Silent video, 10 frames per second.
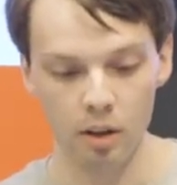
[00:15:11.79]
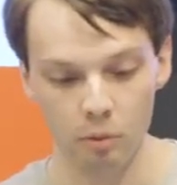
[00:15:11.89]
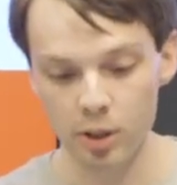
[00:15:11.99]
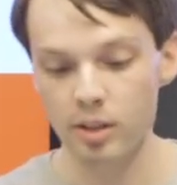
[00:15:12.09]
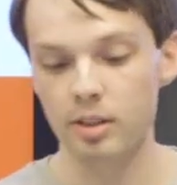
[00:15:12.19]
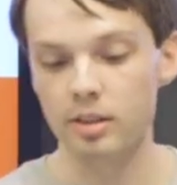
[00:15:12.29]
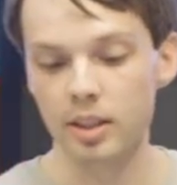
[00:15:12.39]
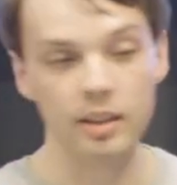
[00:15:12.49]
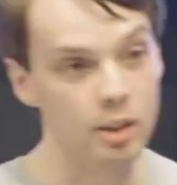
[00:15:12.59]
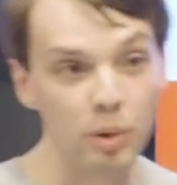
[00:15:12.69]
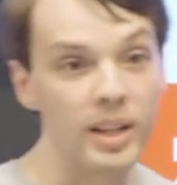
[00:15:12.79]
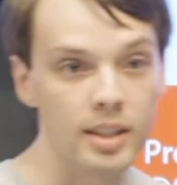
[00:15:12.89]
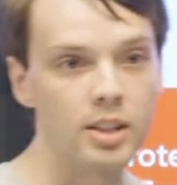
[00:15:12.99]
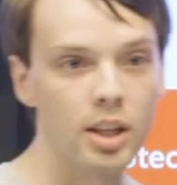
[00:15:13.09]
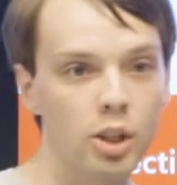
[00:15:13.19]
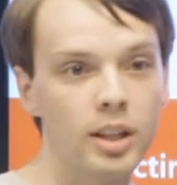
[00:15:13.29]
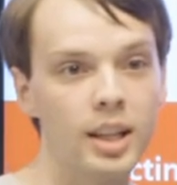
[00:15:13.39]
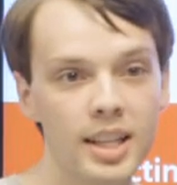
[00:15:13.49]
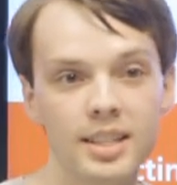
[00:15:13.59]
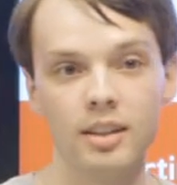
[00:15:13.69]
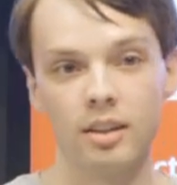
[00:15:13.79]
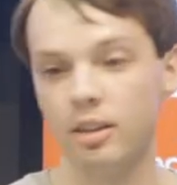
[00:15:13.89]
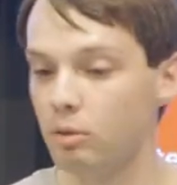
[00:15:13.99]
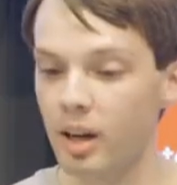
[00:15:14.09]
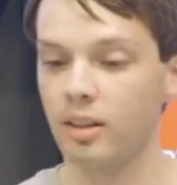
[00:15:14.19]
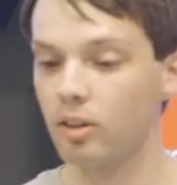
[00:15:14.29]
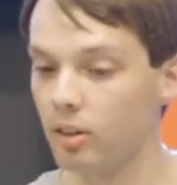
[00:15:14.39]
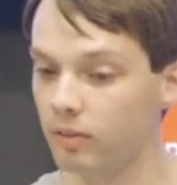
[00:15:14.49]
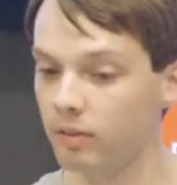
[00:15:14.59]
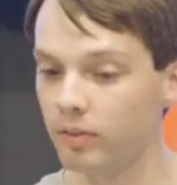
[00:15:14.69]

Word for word: Which is to say, this presentation isn't theoretical.